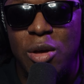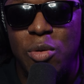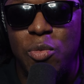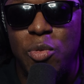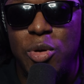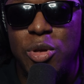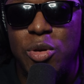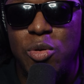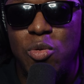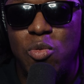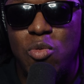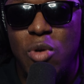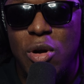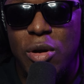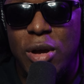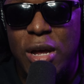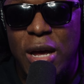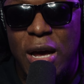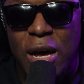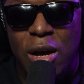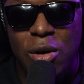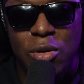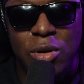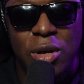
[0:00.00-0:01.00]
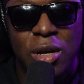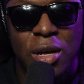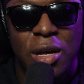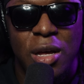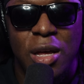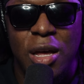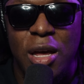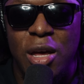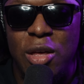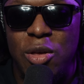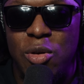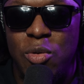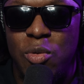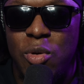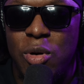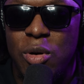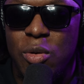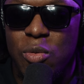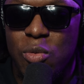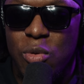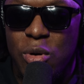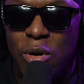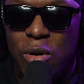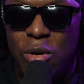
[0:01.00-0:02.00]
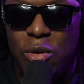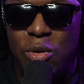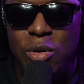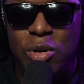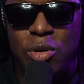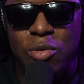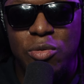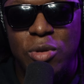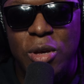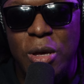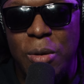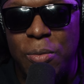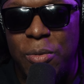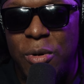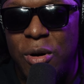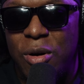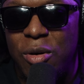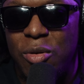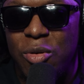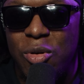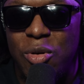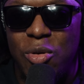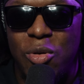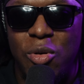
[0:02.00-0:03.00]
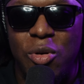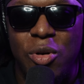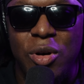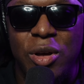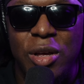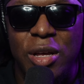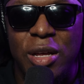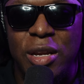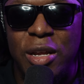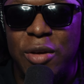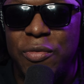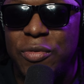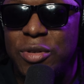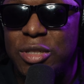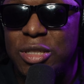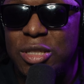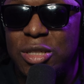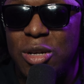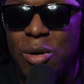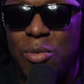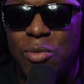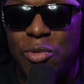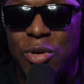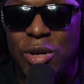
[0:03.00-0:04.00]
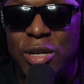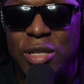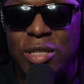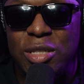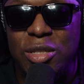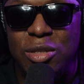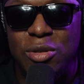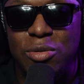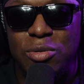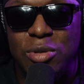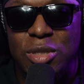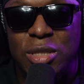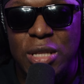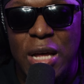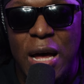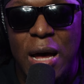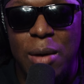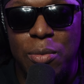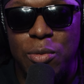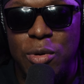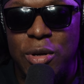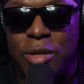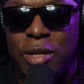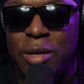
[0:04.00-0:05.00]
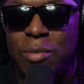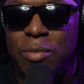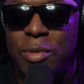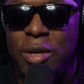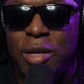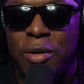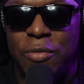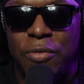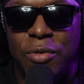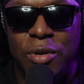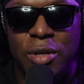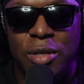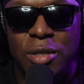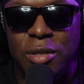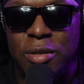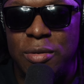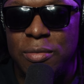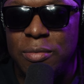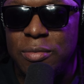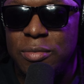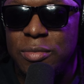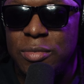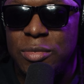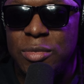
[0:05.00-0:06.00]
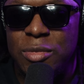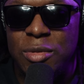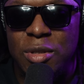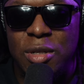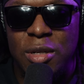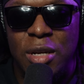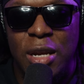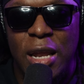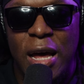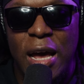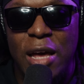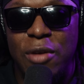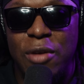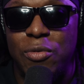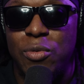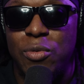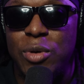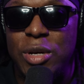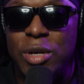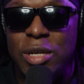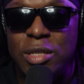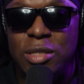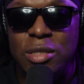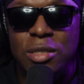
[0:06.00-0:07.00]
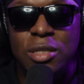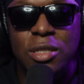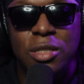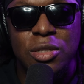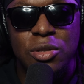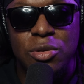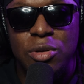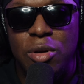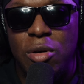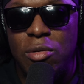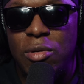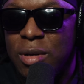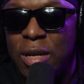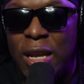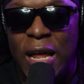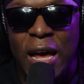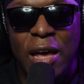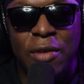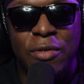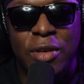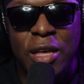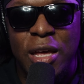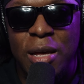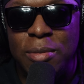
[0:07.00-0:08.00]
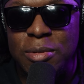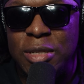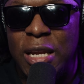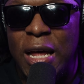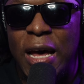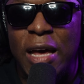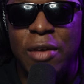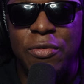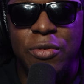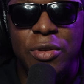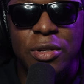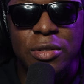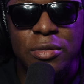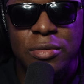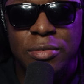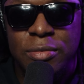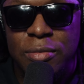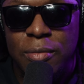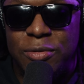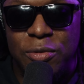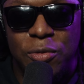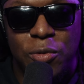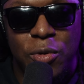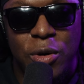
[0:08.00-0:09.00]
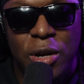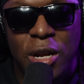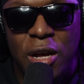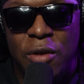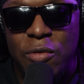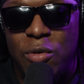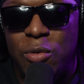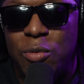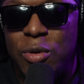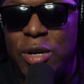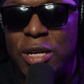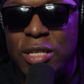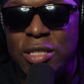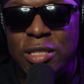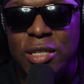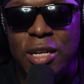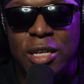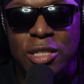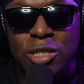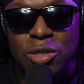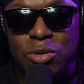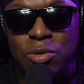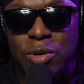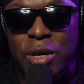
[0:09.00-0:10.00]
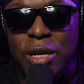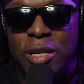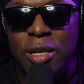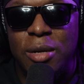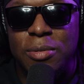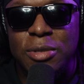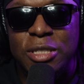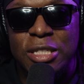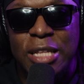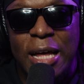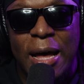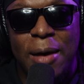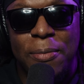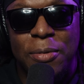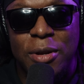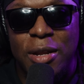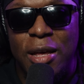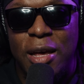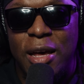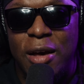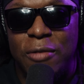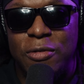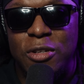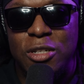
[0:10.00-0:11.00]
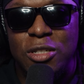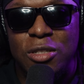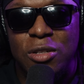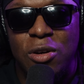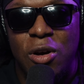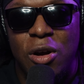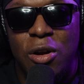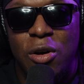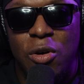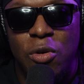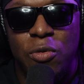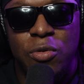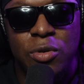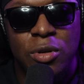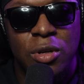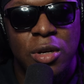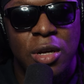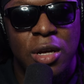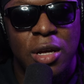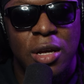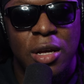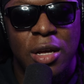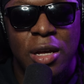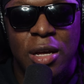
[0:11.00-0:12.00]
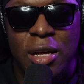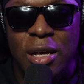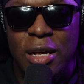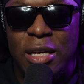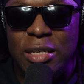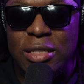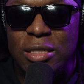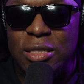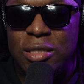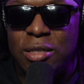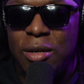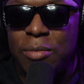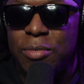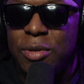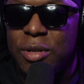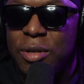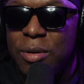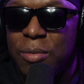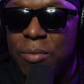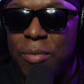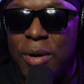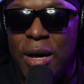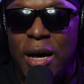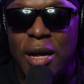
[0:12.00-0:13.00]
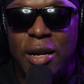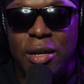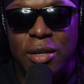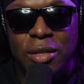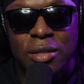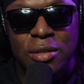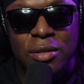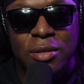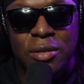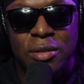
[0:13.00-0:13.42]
When you work out and you on a roll and you keep on going, and if for some reason you stop, whether it be for life reasons, because you know life keeps lifing, for whatever reason that you end up stopping and have to start over, it's something about it